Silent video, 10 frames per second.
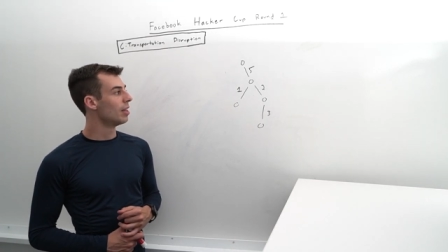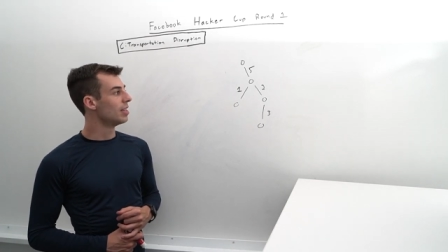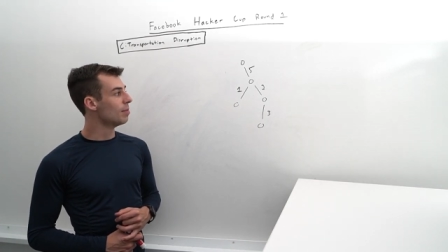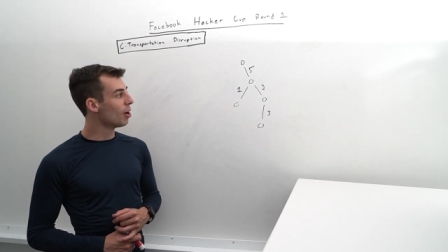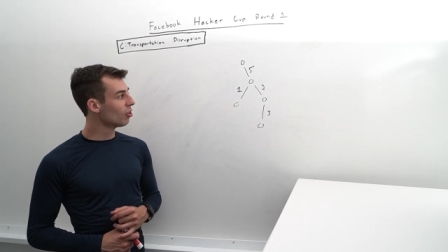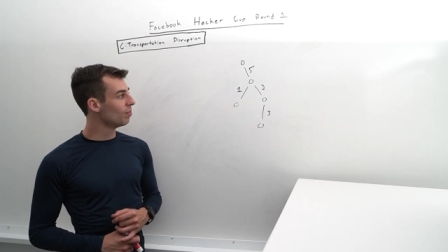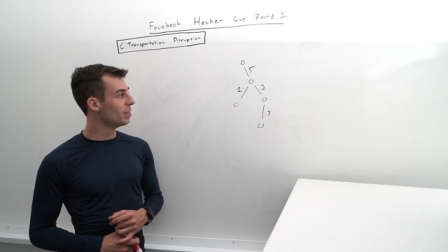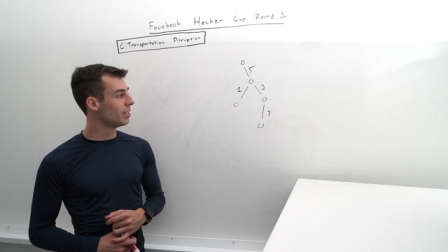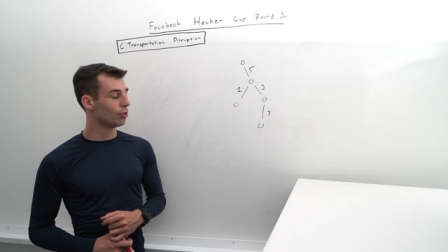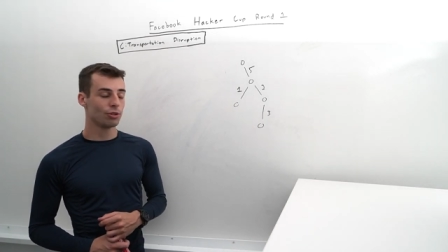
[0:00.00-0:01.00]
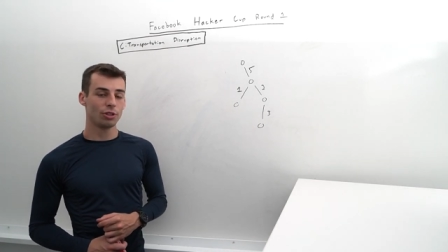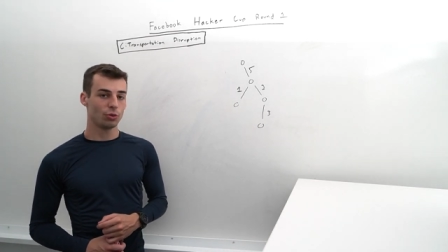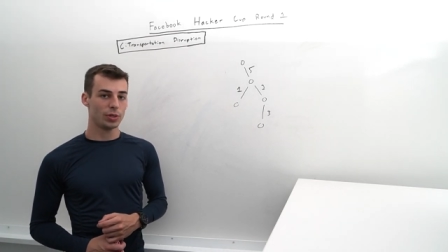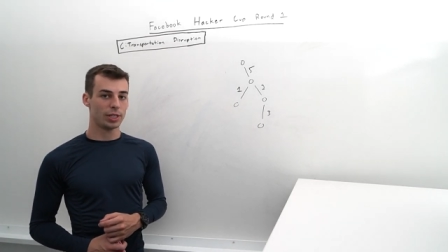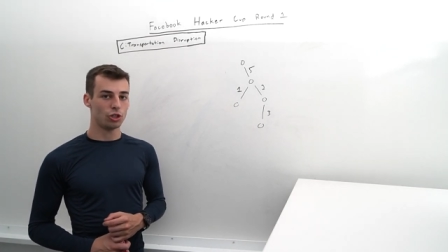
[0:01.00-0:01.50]
The amount of
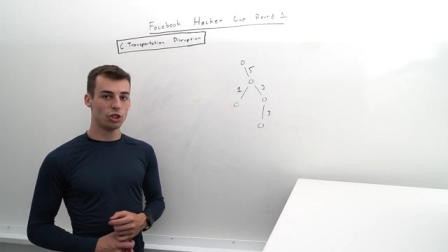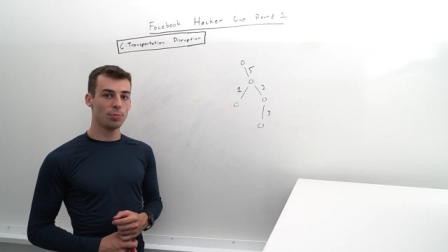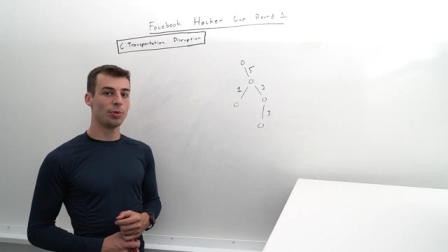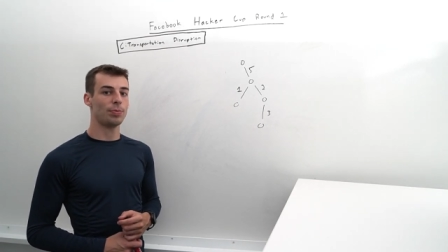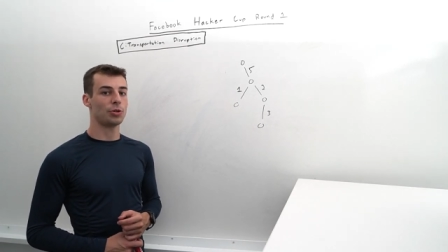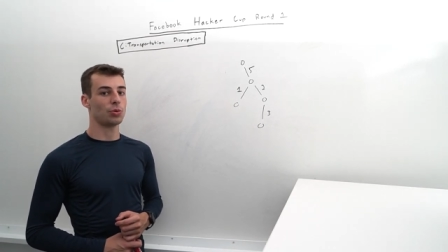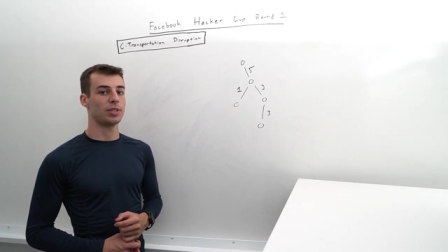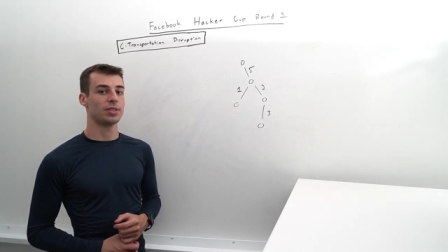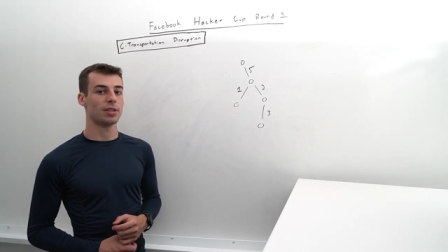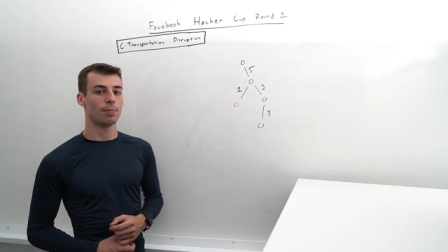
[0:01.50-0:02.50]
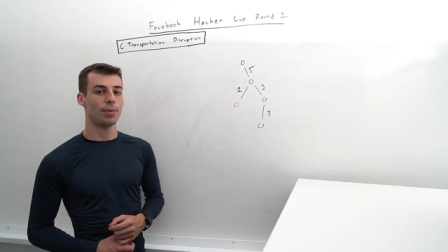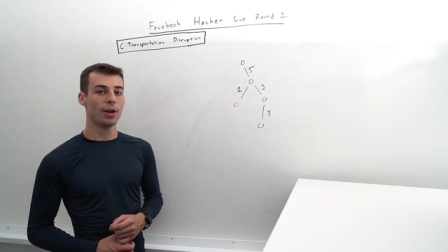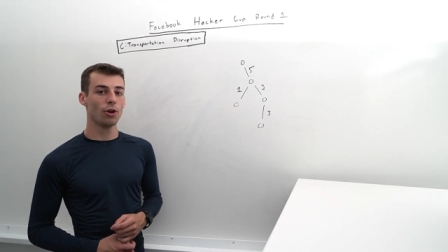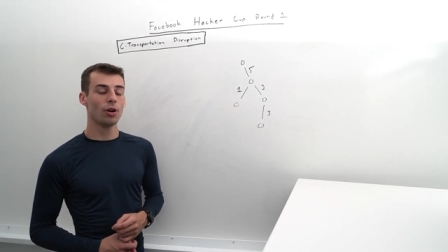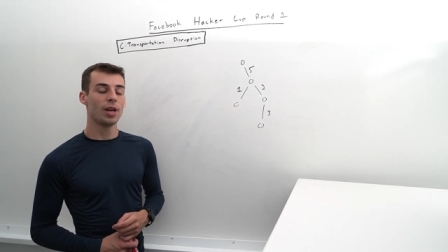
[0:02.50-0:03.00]
material we can ship between some
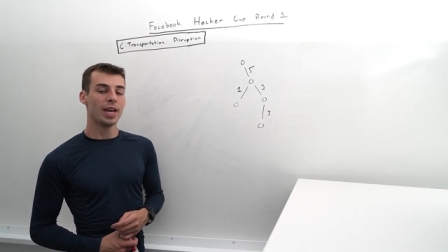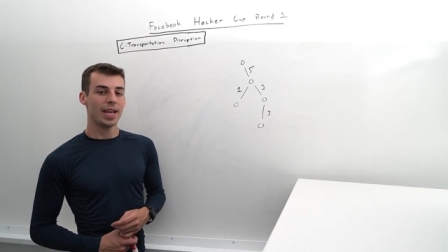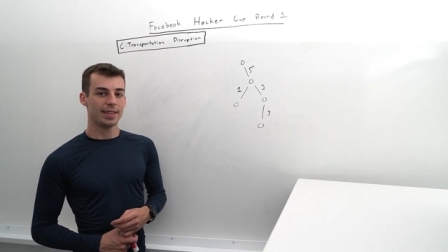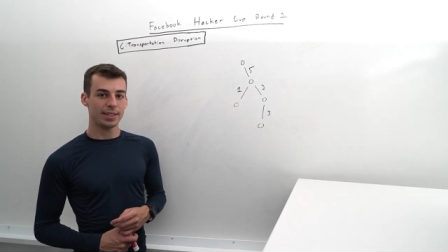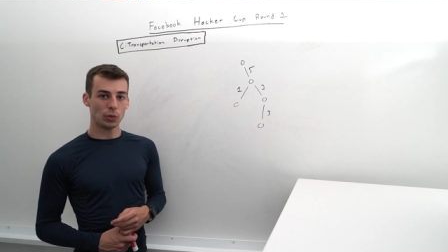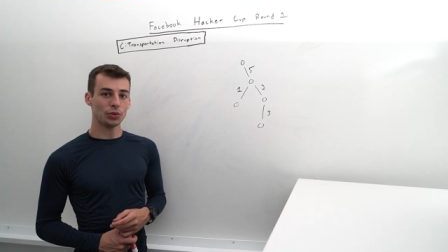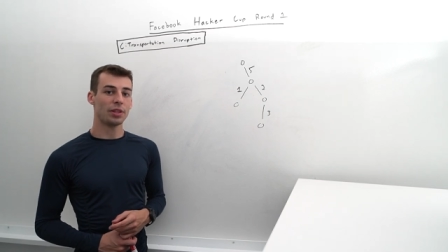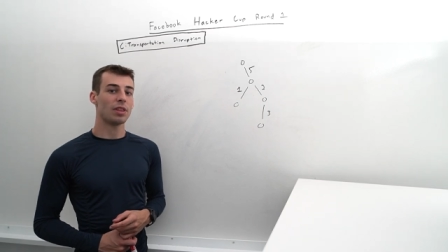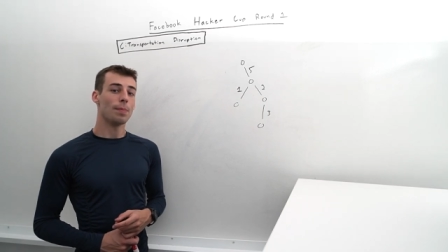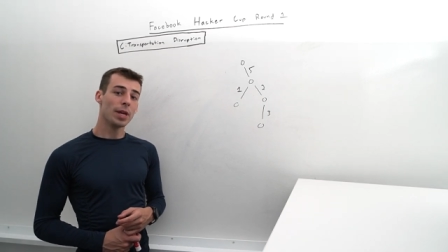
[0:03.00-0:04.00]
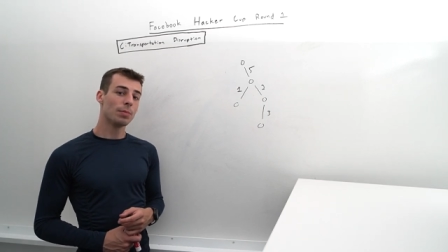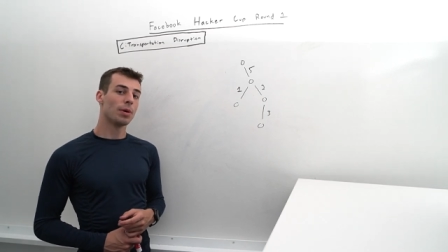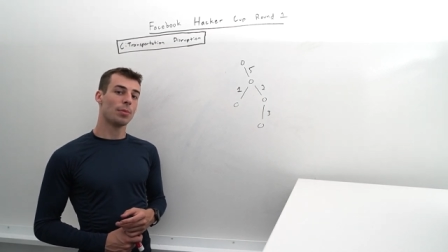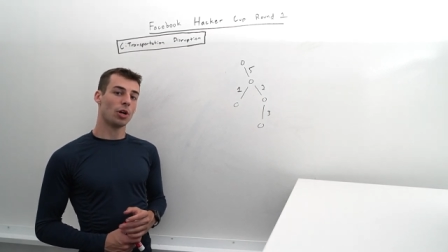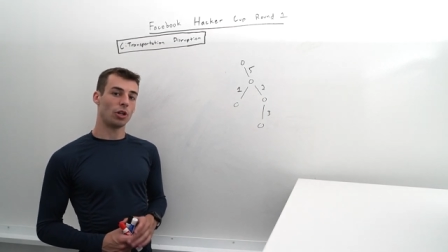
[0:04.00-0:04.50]
pair is equal to the
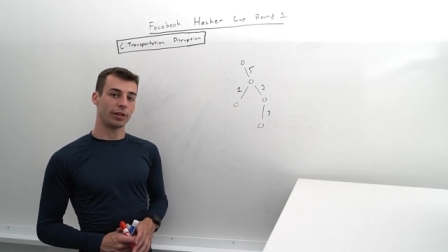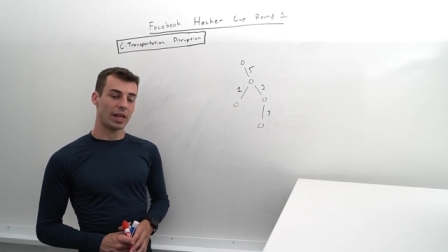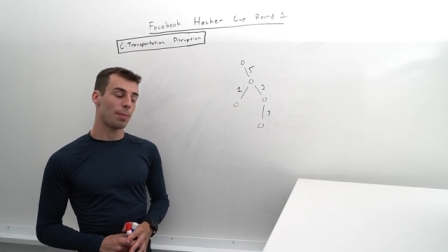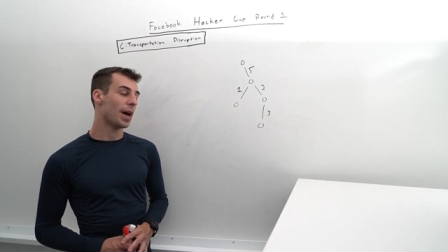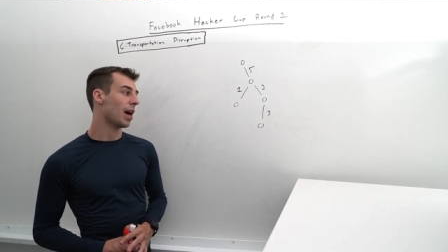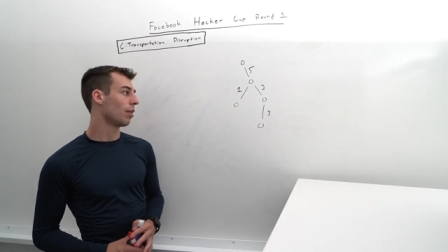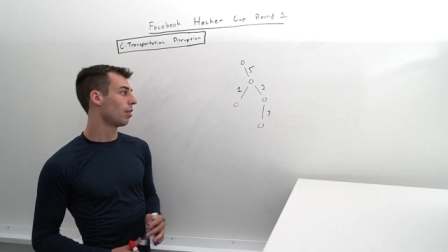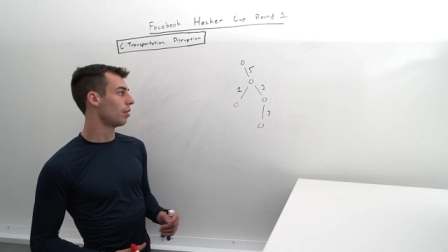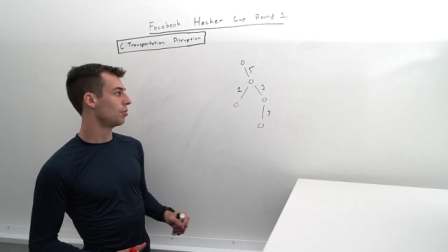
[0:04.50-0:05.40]
minimum along that path.